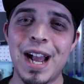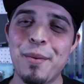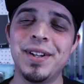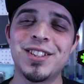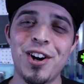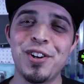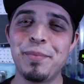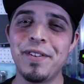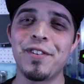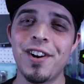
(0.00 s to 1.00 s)
I mean, it's hard
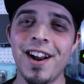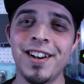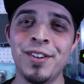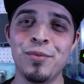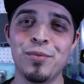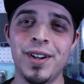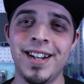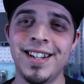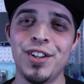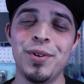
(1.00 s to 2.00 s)
to be forgotten
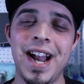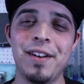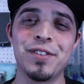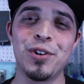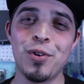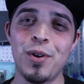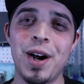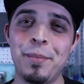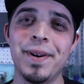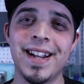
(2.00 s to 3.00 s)
when you have to go
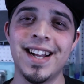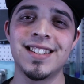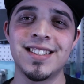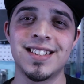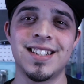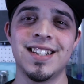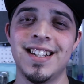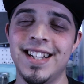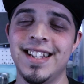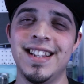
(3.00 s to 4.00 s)
up against
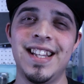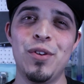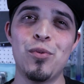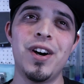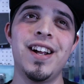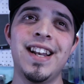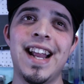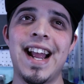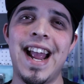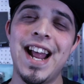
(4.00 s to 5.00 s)
the
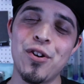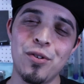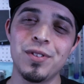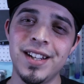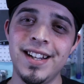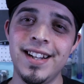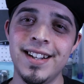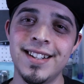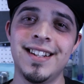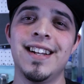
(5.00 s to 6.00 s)
one and
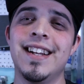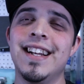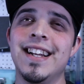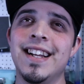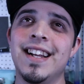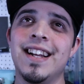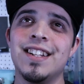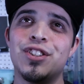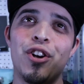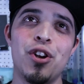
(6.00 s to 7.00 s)
only
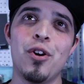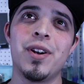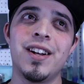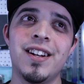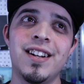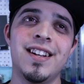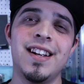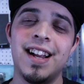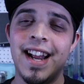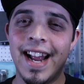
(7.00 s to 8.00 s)
Toyota
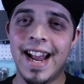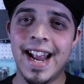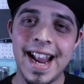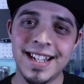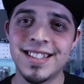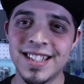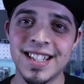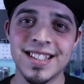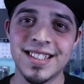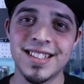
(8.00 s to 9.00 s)

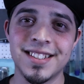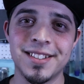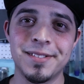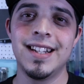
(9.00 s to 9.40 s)
86.